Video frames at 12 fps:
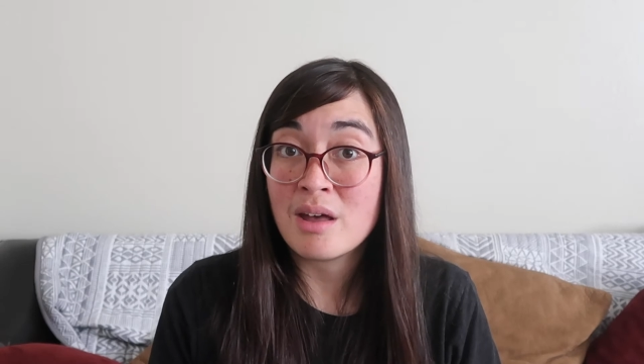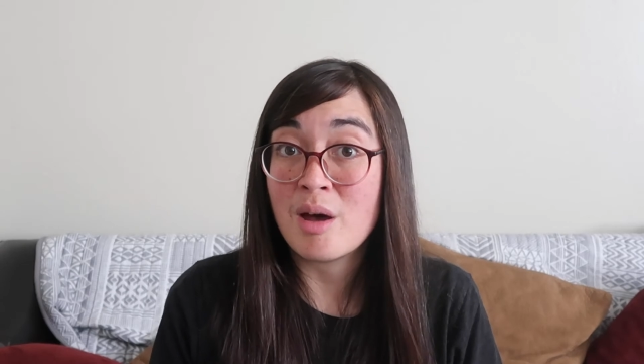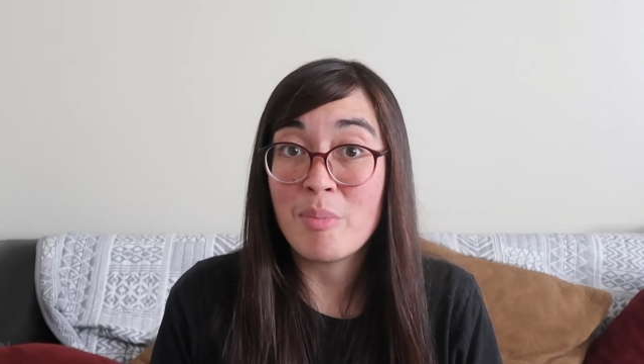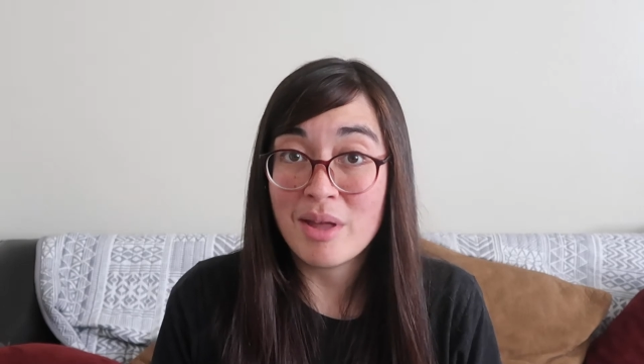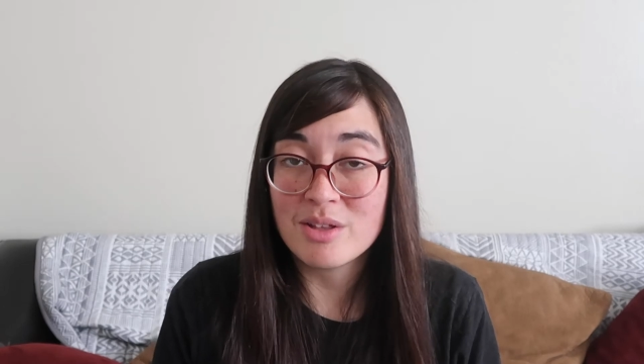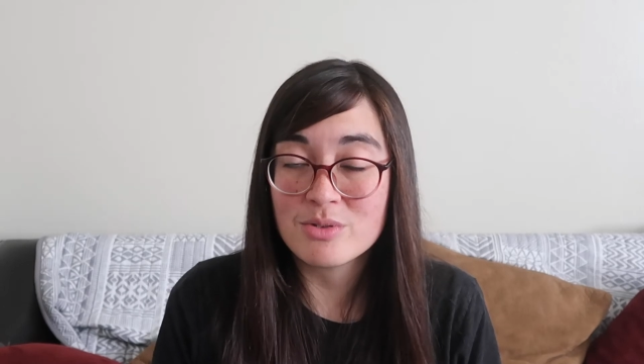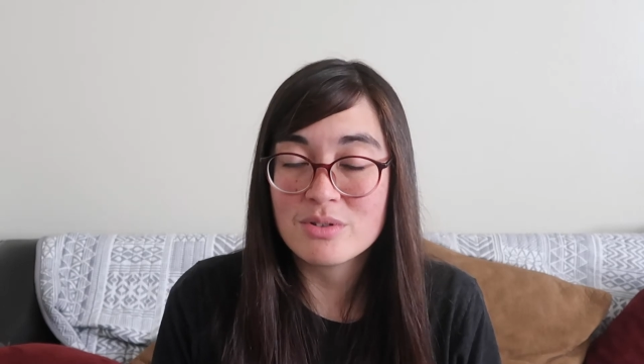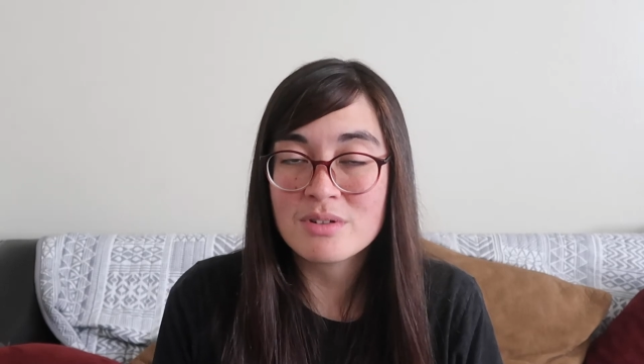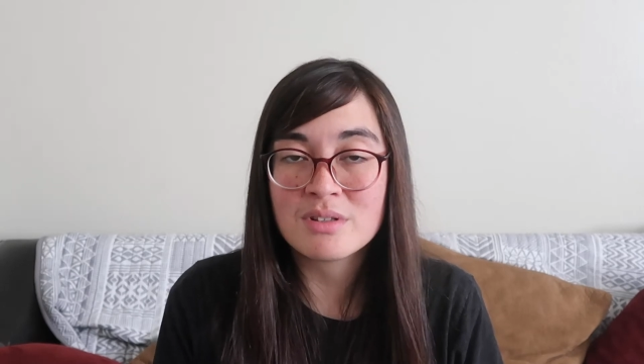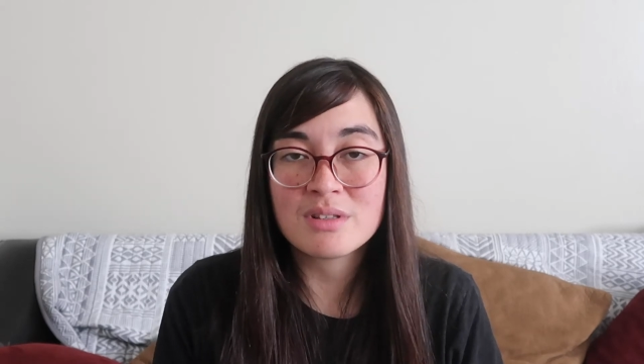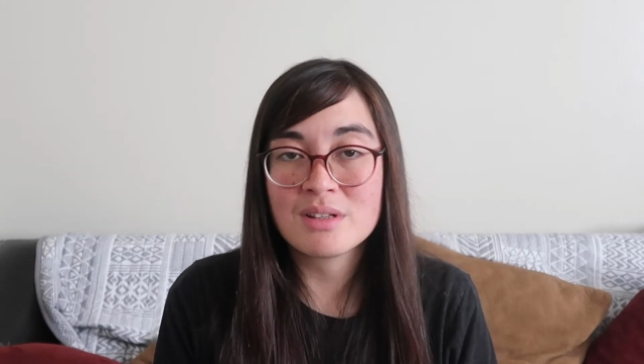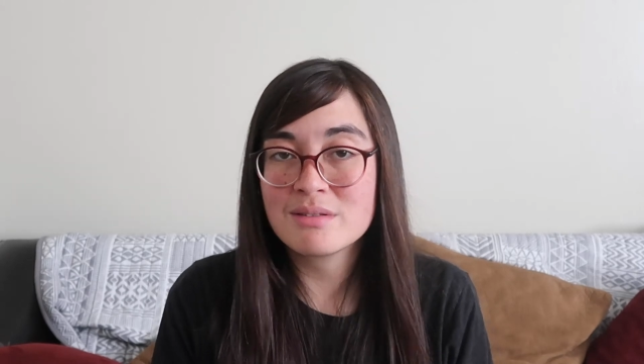a
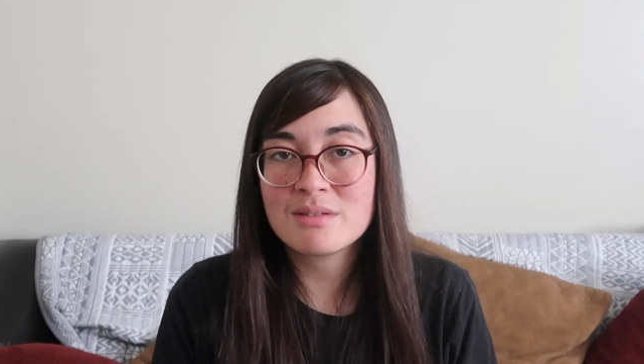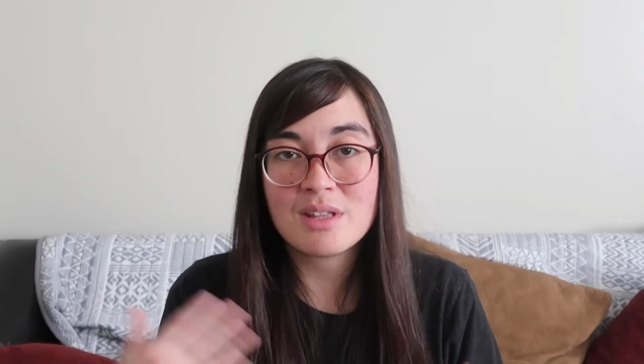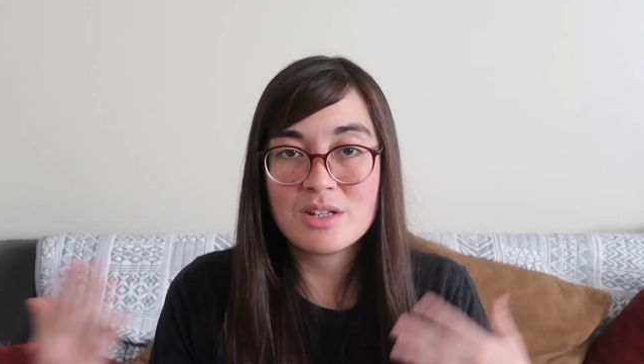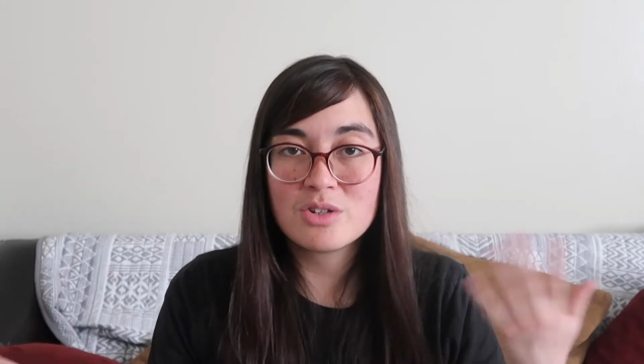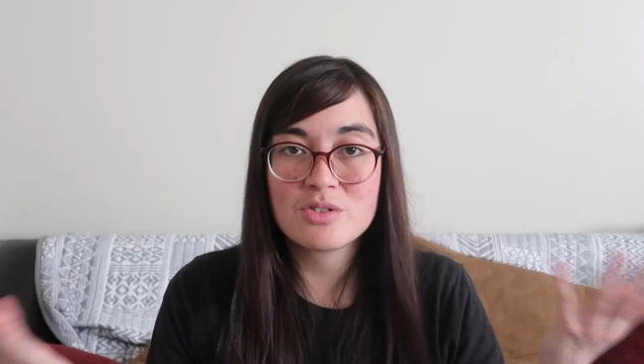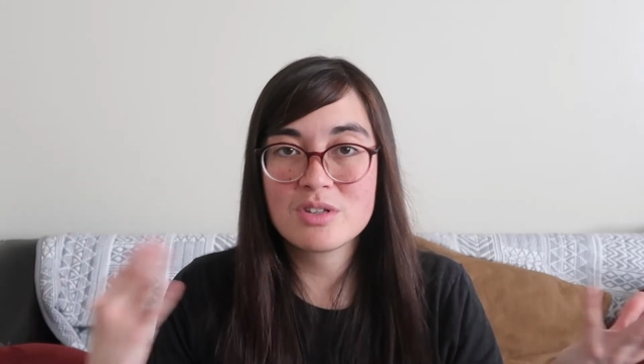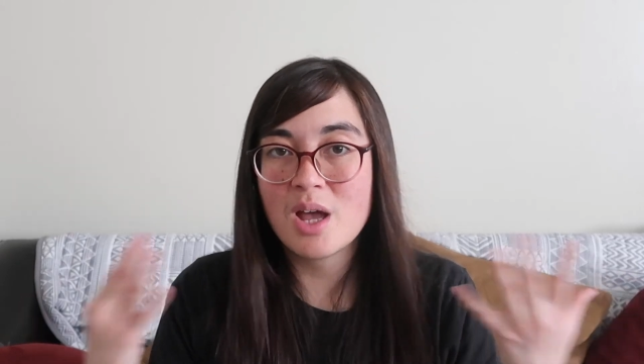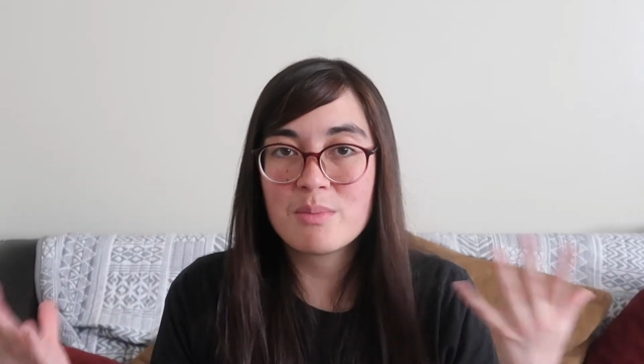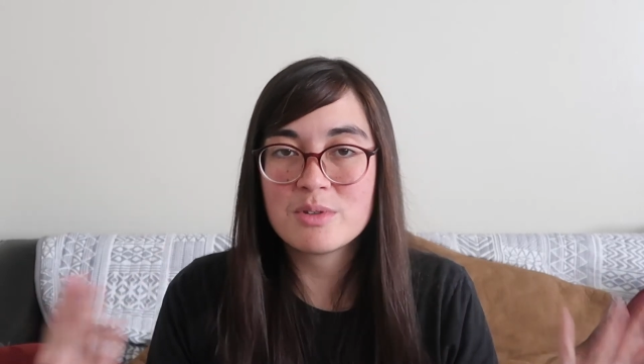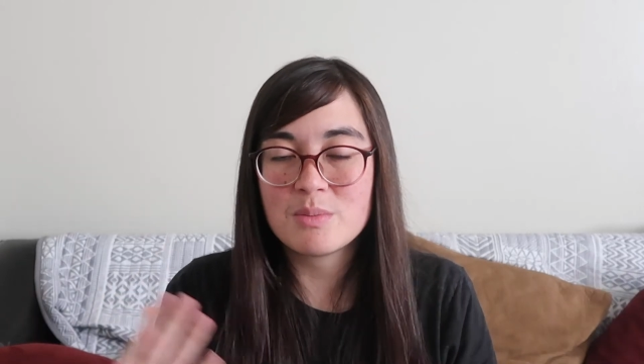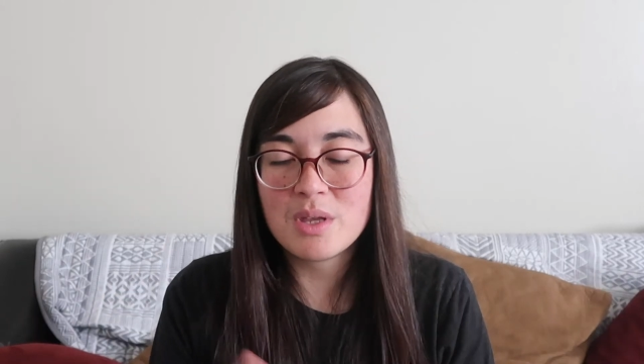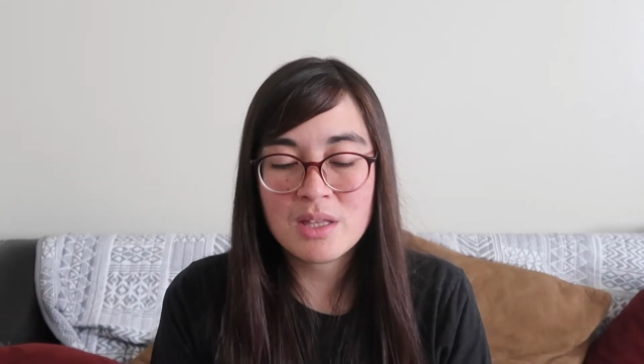pantser and it just
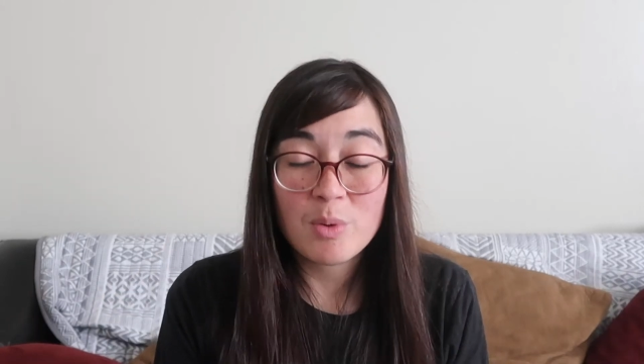comes to me.